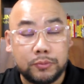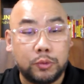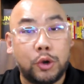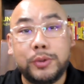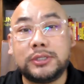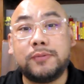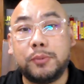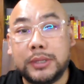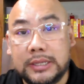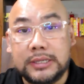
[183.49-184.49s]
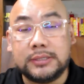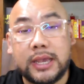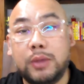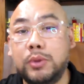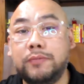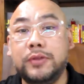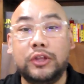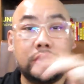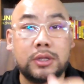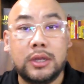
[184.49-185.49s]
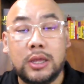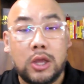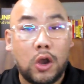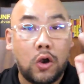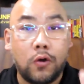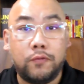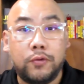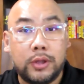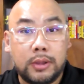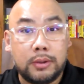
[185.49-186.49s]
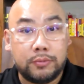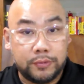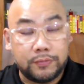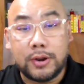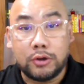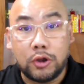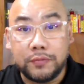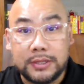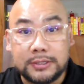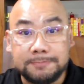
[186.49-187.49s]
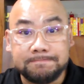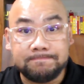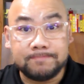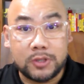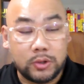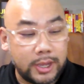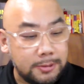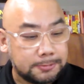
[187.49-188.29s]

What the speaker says: We always start from the east and we finish off with northeast. Okay.